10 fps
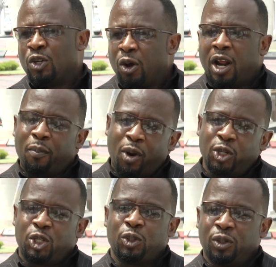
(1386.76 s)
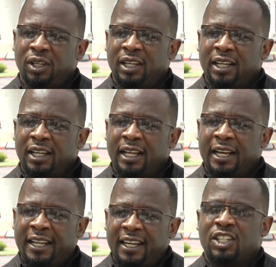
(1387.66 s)
not about you.
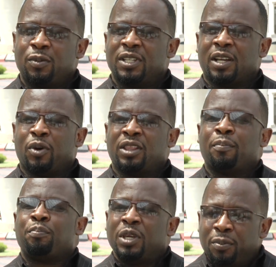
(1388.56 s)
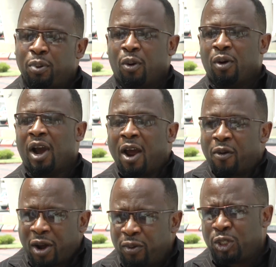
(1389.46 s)
Leadership is about the people
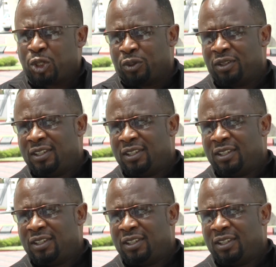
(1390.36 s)
around you.